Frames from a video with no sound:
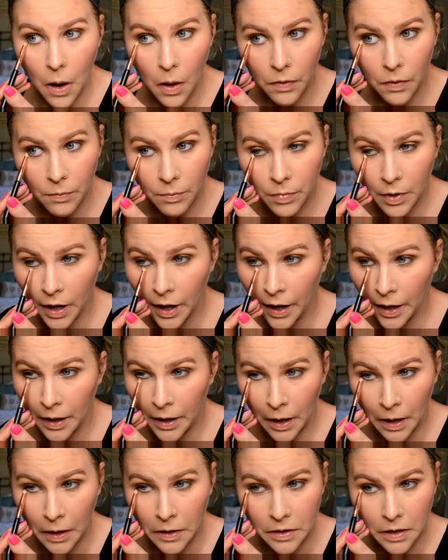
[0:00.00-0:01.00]
Bride,
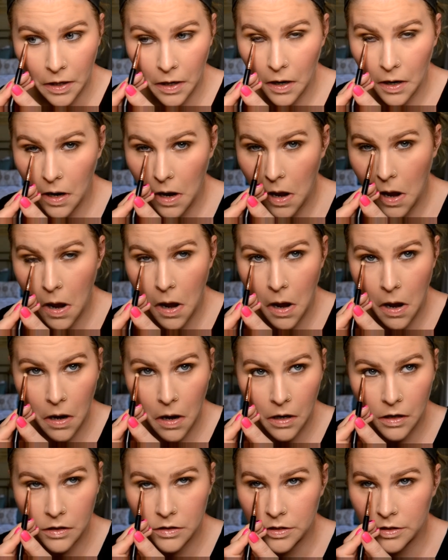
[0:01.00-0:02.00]
and,
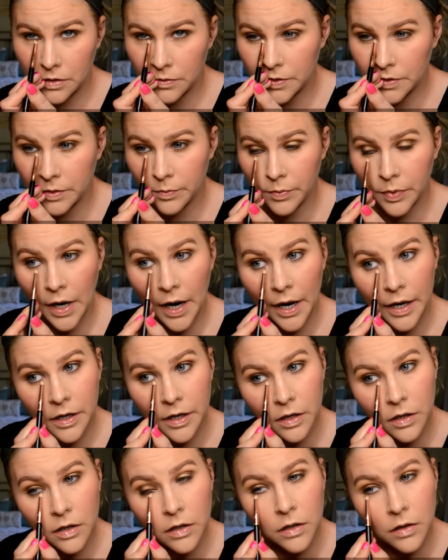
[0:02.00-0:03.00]
and she was a bride
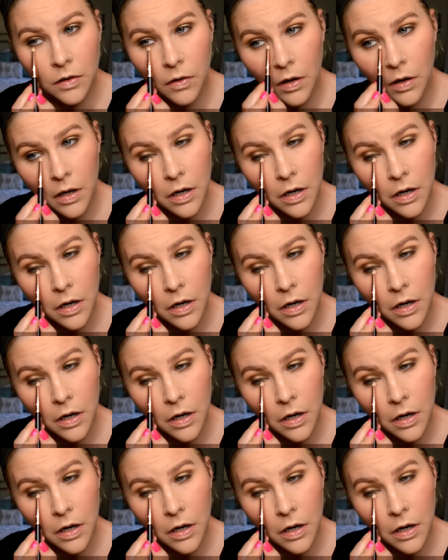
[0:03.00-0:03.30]
who